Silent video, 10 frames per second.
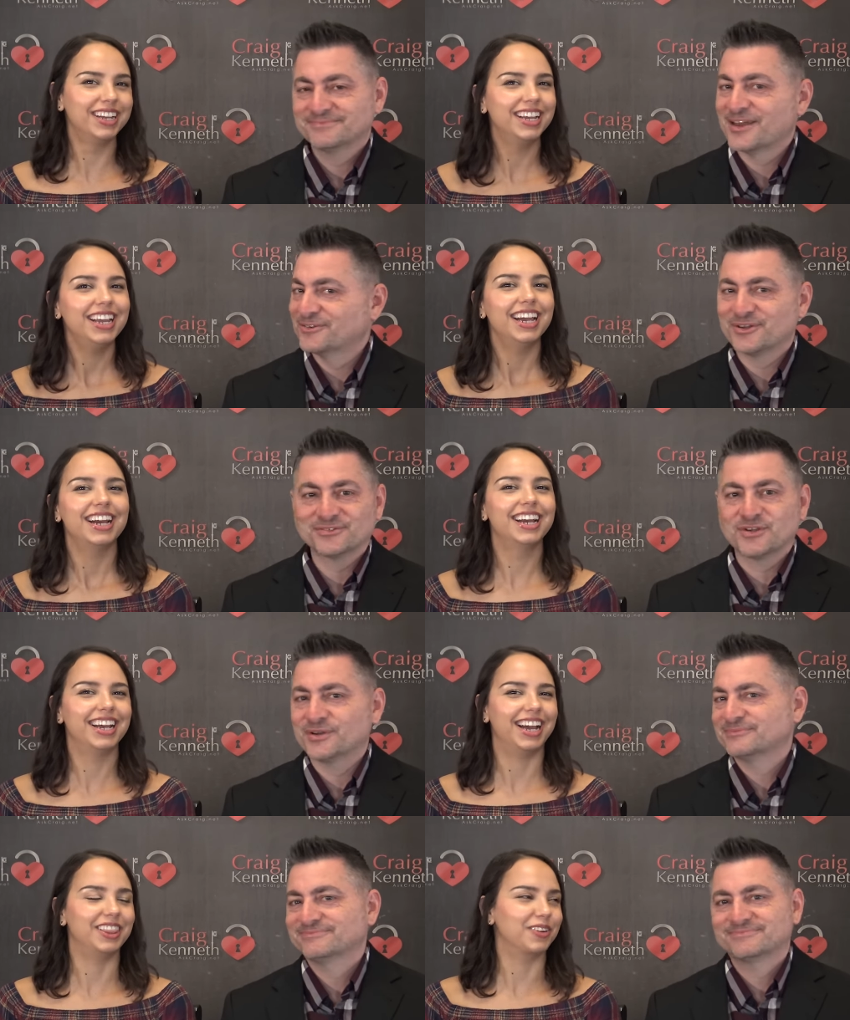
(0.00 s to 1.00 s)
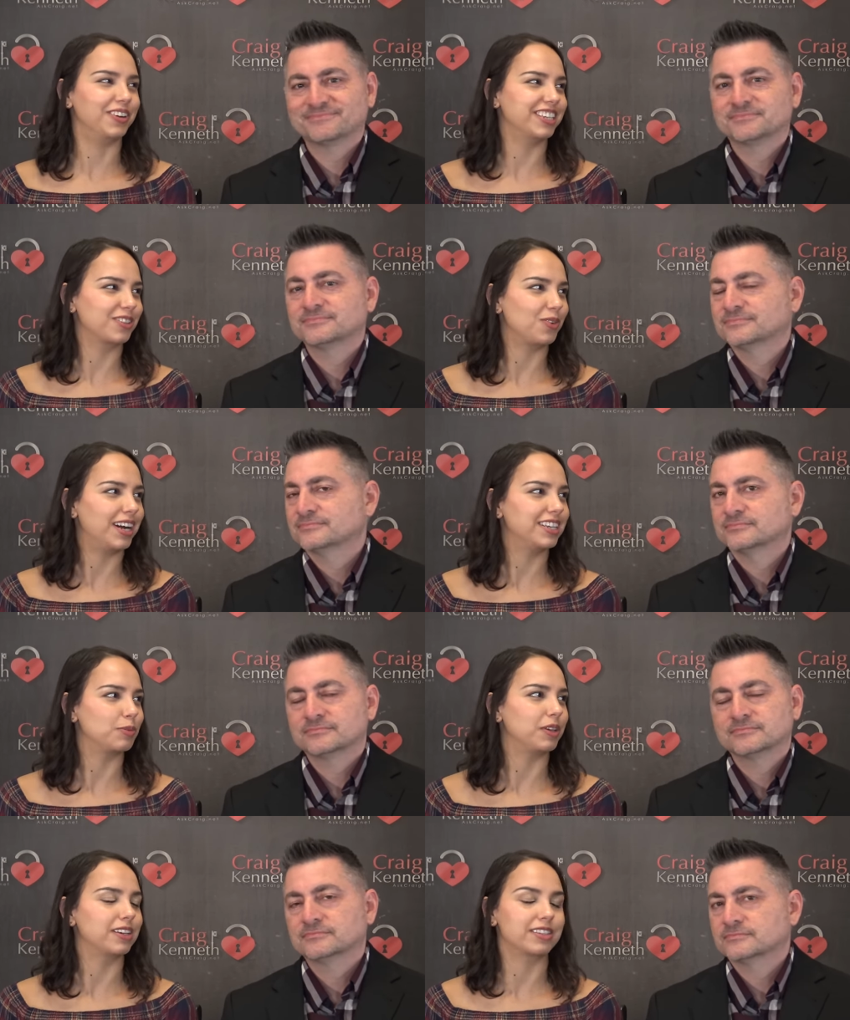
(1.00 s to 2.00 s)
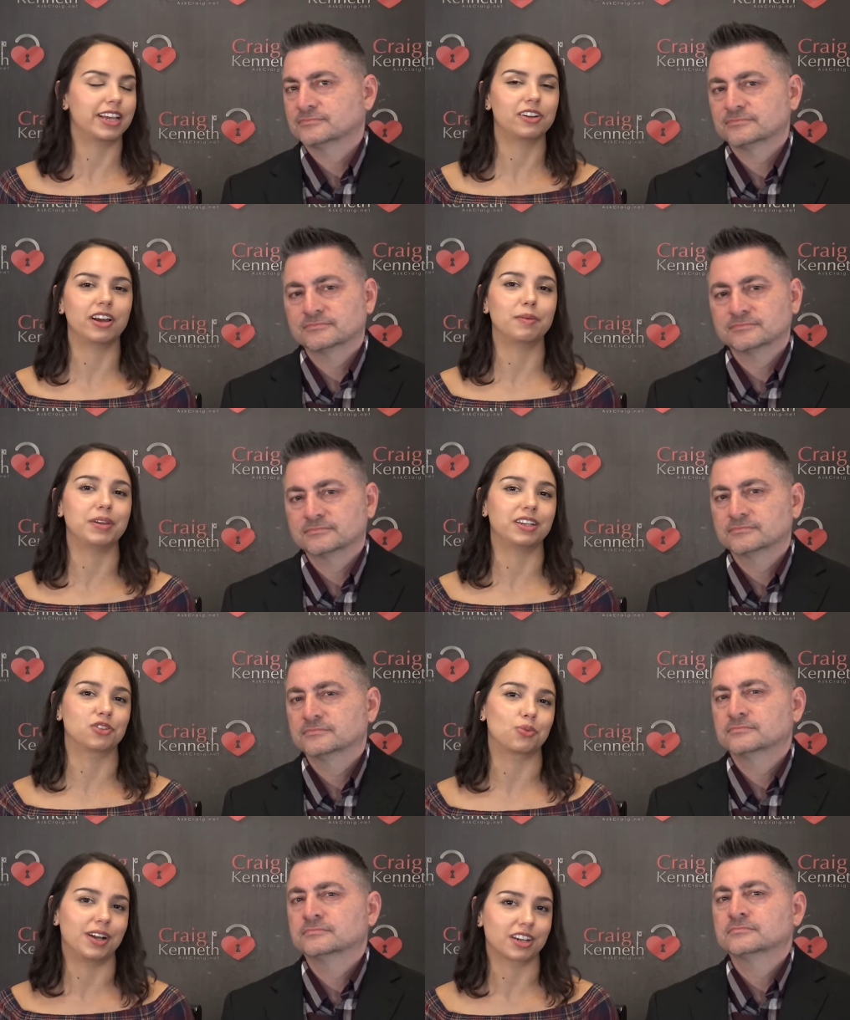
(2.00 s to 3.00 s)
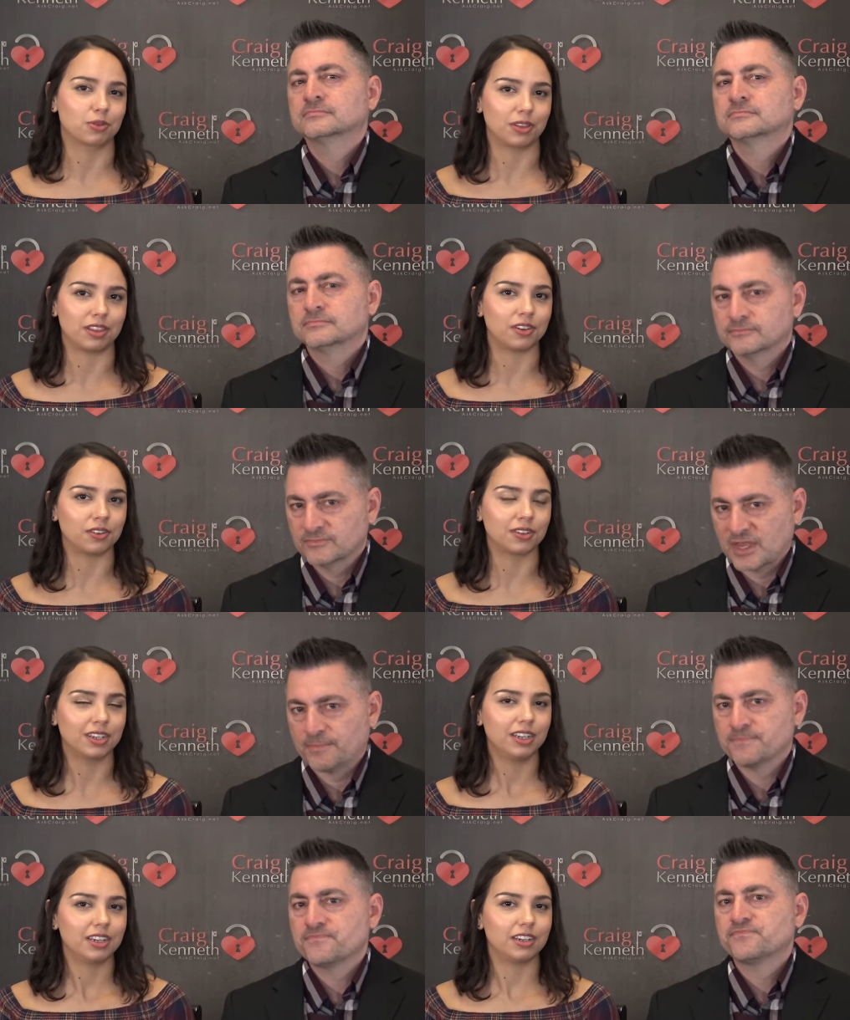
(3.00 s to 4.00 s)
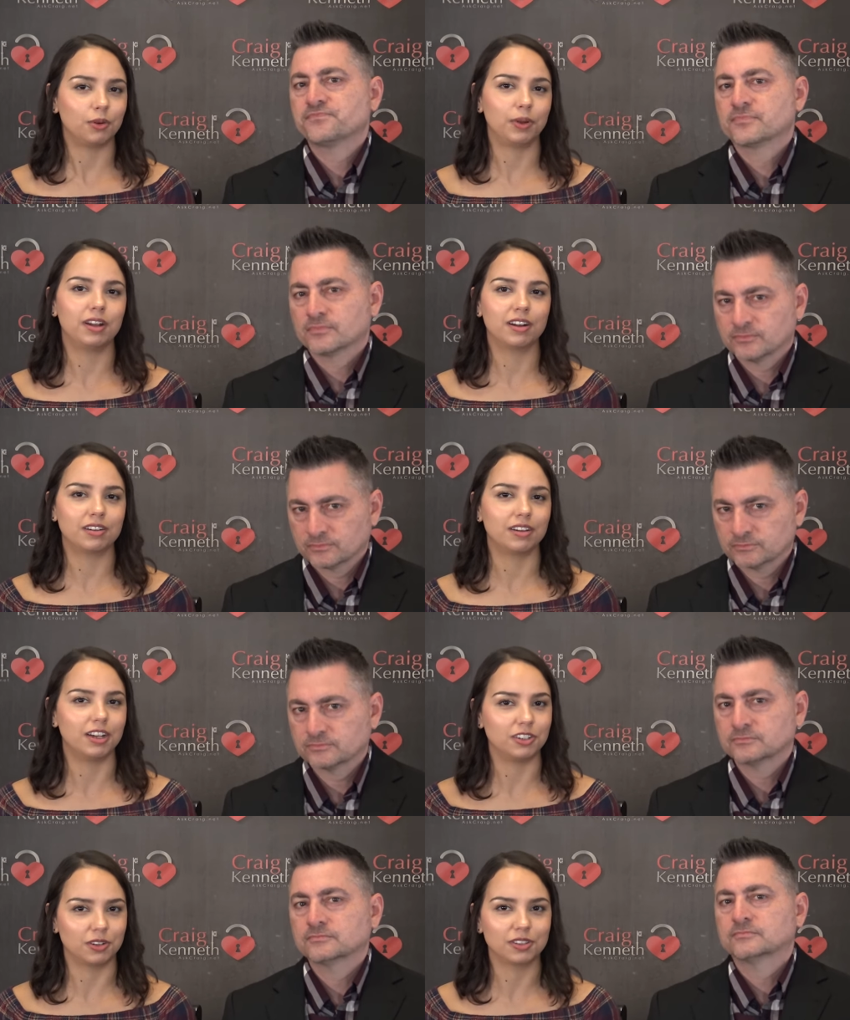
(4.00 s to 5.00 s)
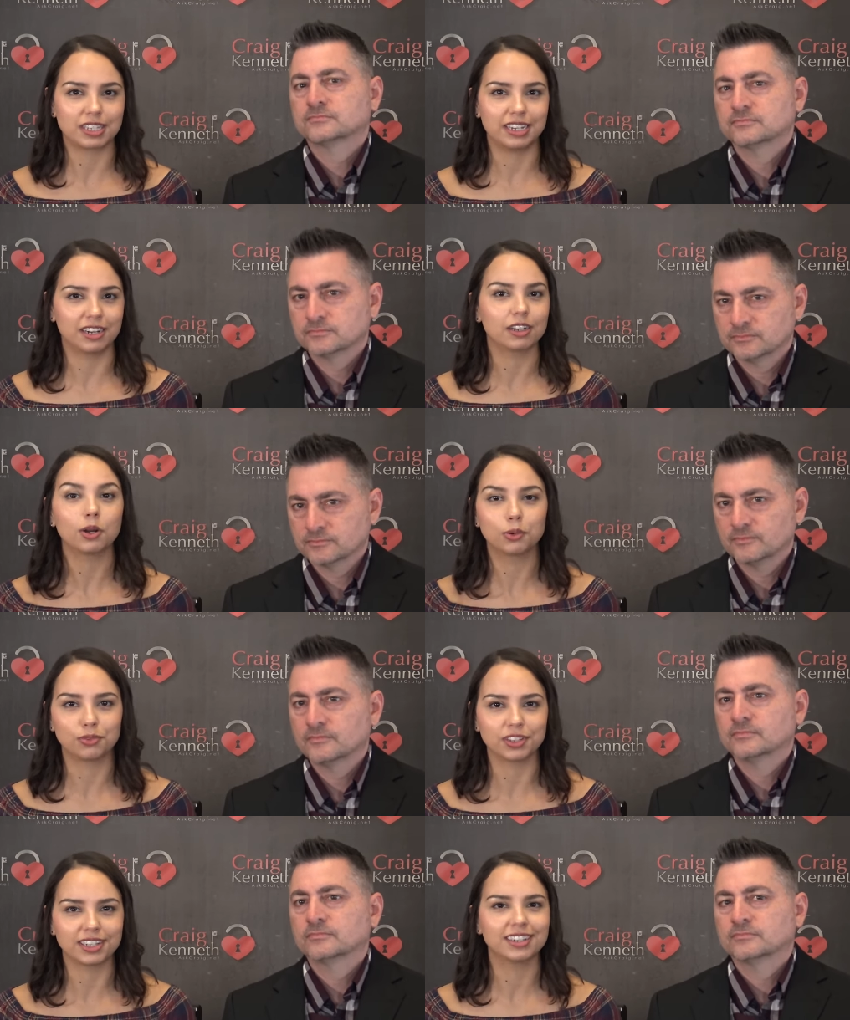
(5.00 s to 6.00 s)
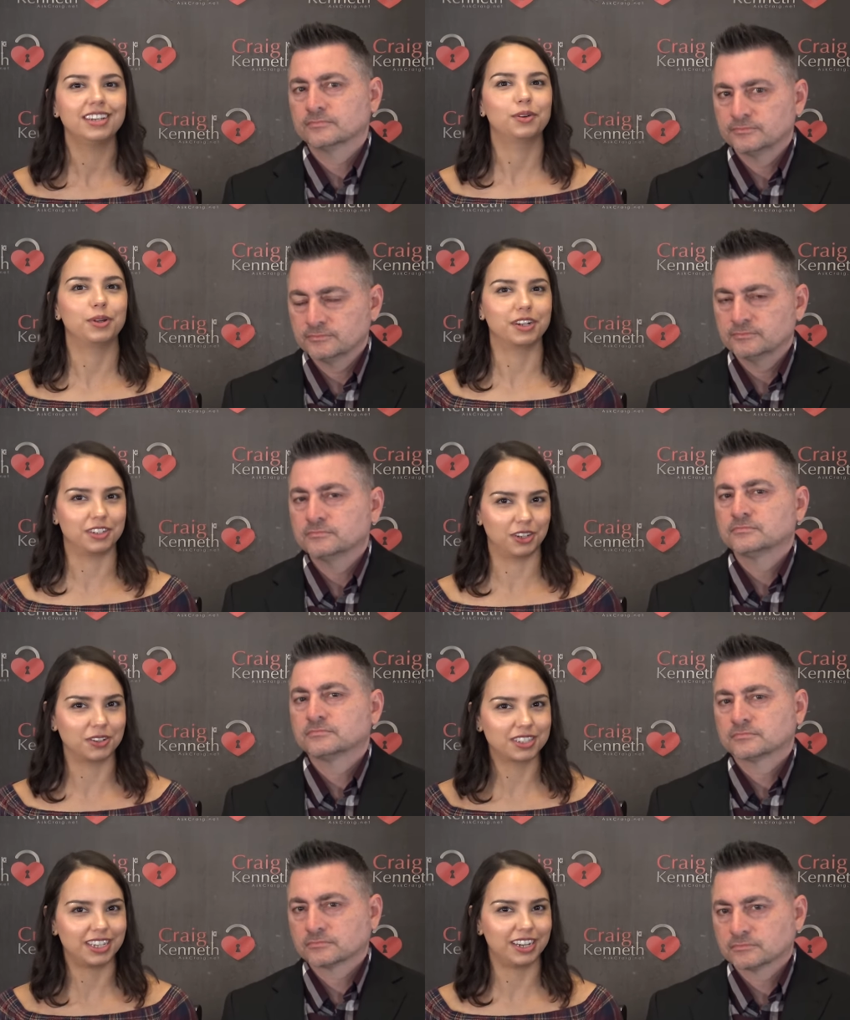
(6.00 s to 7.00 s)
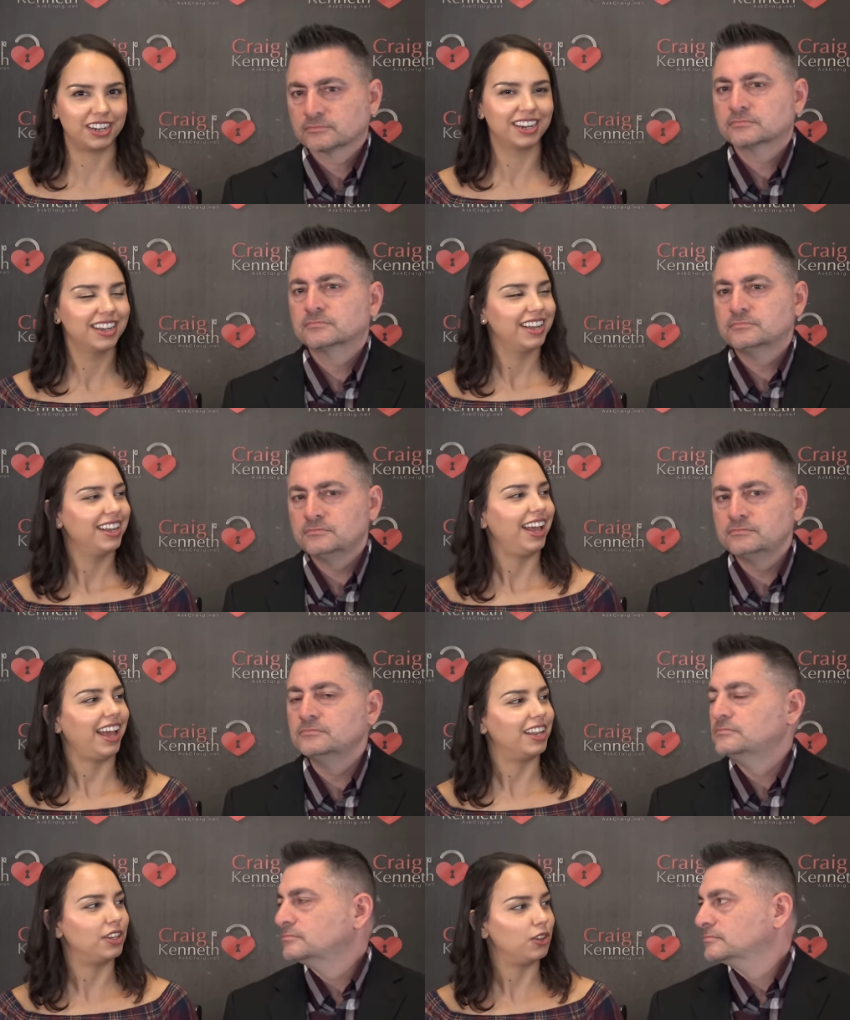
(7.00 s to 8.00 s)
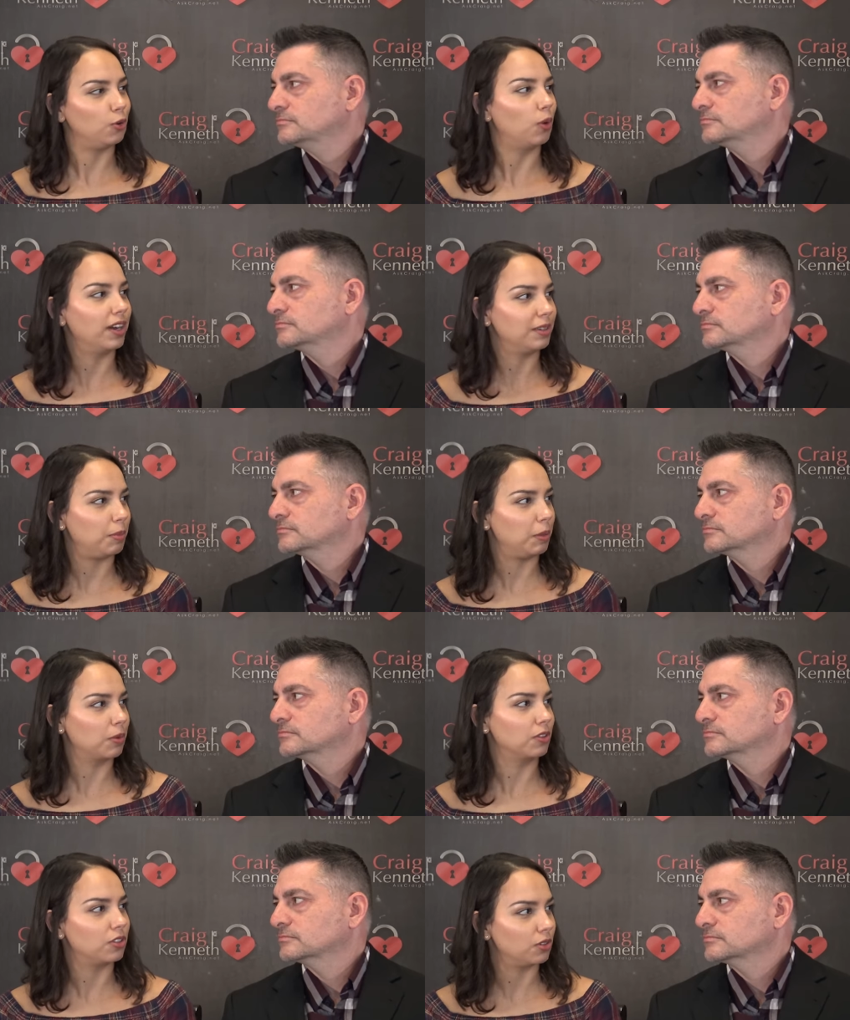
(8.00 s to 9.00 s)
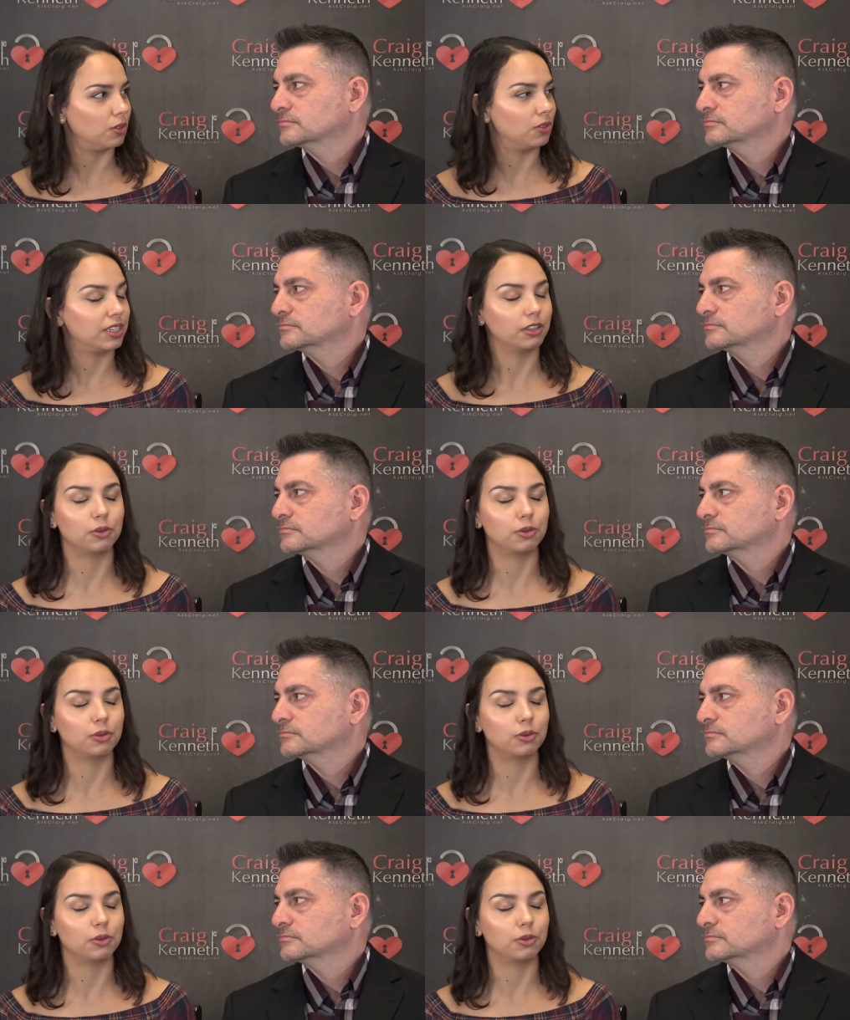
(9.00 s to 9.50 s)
Speaker 1: No, don't do
Speaker 2: it. And the reason why is because they are not being direct with you.
Speaker 1: Yeah.
Speaker 2: You know, we are adults here, hopefully. We are adults here. And you want people to tell